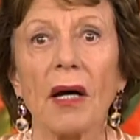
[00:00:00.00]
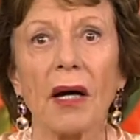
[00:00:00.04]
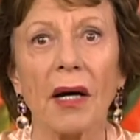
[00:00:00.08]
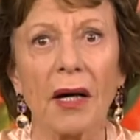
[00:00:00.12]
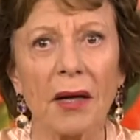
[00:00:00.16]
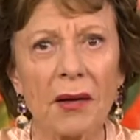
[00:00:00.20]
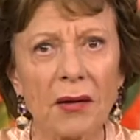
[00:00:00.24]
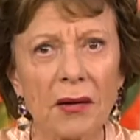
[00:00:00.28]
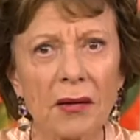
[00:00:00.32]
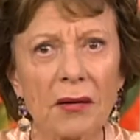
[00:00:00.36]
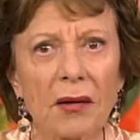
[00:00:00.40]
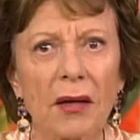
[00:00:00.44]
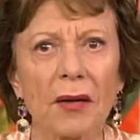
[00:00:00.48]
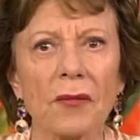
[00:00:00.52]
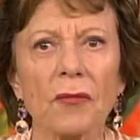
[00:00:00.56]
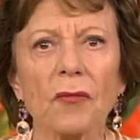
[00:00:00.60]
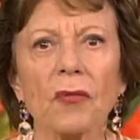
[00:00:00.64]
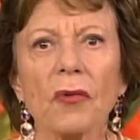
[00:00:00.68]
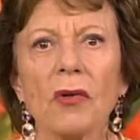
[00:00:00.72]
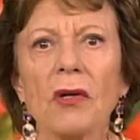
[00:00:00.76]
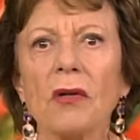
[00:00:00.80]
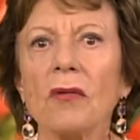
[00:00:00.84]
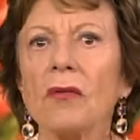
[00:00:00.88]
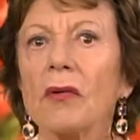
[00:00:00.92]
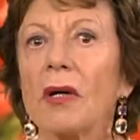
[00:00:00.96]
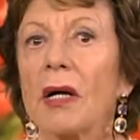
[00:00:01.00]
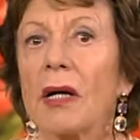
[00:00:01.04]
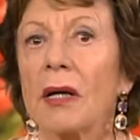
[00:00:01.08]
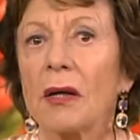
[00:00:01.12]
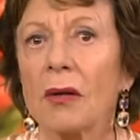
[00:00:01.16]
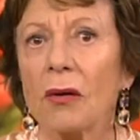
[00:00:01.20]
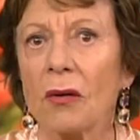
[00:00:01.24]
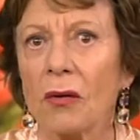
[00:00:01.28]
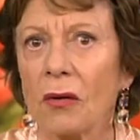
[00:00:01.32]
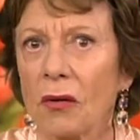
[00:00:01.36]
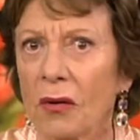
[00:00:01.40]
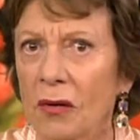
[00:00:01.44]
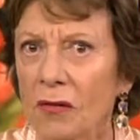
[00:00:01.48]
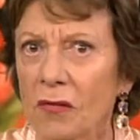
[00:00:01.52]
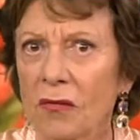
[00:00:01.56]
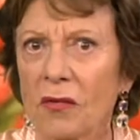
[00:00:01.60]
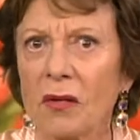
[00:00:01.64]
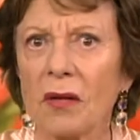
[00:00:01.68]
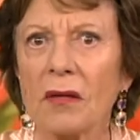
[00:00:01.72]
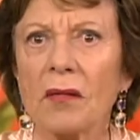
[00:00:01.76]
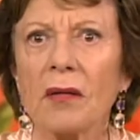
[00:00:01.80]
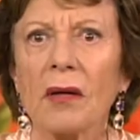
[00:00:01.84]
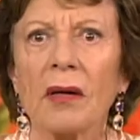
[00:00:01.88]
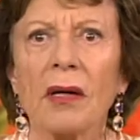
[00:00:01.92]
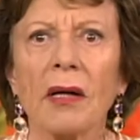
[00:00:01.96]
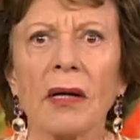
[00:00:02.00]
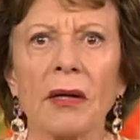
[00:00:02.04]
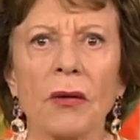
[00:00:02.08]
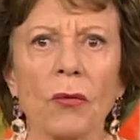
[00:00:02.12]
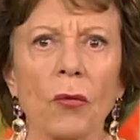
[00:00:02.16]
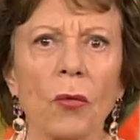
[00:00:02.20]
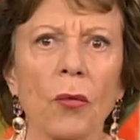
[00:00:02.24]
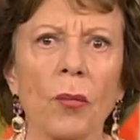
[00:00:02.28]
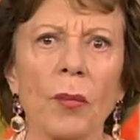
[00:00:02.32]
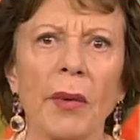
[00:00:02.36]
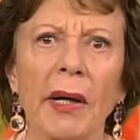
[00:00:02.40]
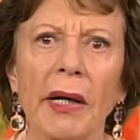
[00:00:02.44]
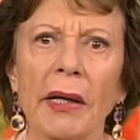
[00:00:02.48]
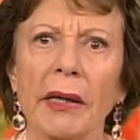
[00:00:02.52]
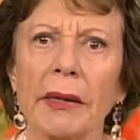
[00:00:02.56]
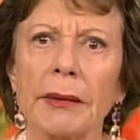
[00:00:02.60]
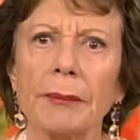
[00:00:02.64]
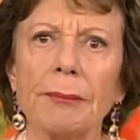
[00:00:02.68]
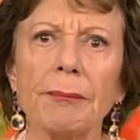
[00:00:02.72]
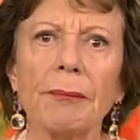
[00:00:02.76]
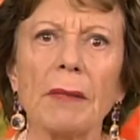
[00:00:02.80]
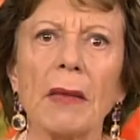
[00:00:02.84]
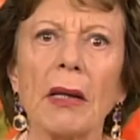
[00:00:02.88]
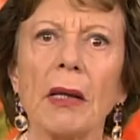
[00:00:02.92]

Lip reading: Other countries are not sitting idle by.